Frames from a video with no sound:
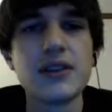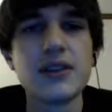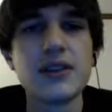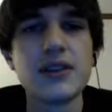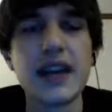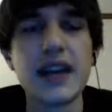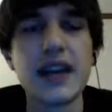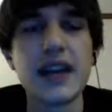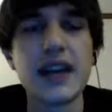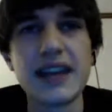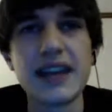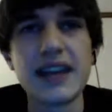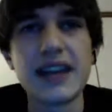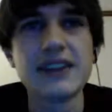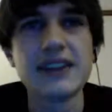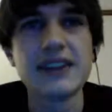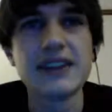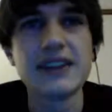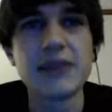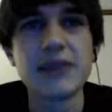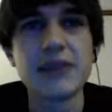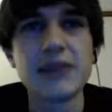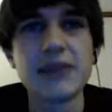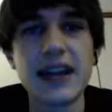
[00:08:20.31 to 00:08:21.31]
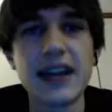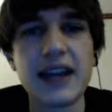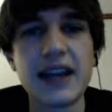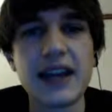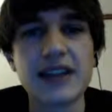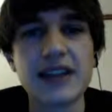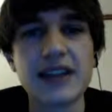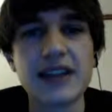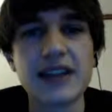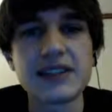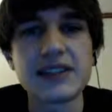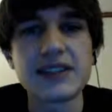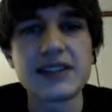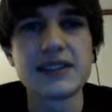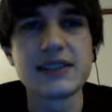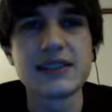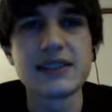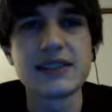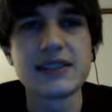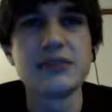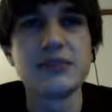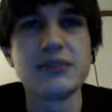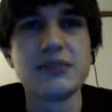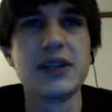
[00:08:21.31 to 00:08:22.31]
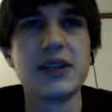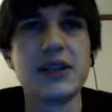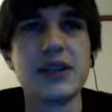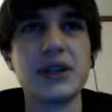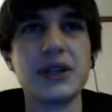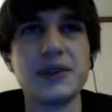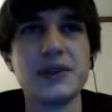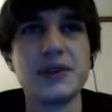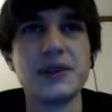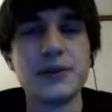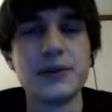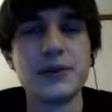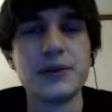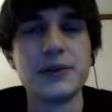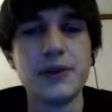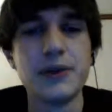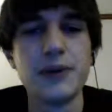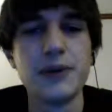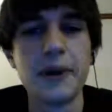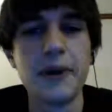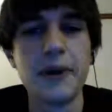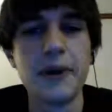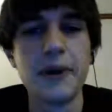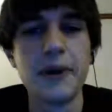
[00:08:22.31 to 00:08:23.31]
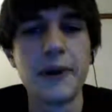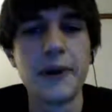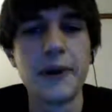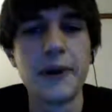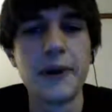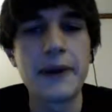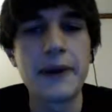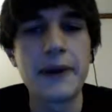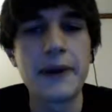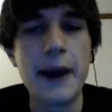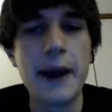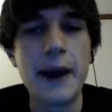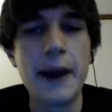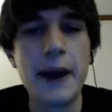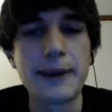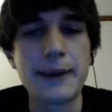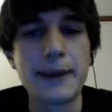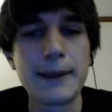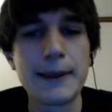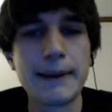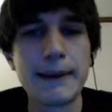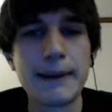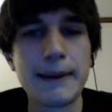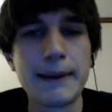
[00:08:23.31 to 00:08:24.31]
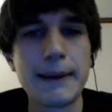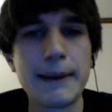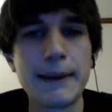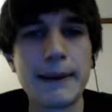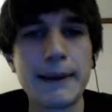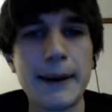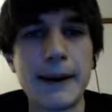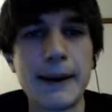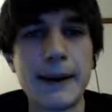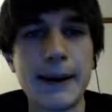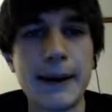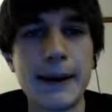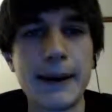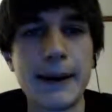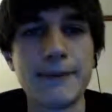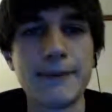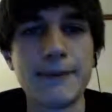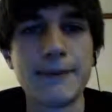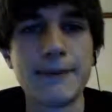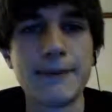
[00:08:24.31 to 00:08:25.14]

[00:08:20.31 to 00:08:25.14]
and atheism and agnosticism because they're not Catholic enough.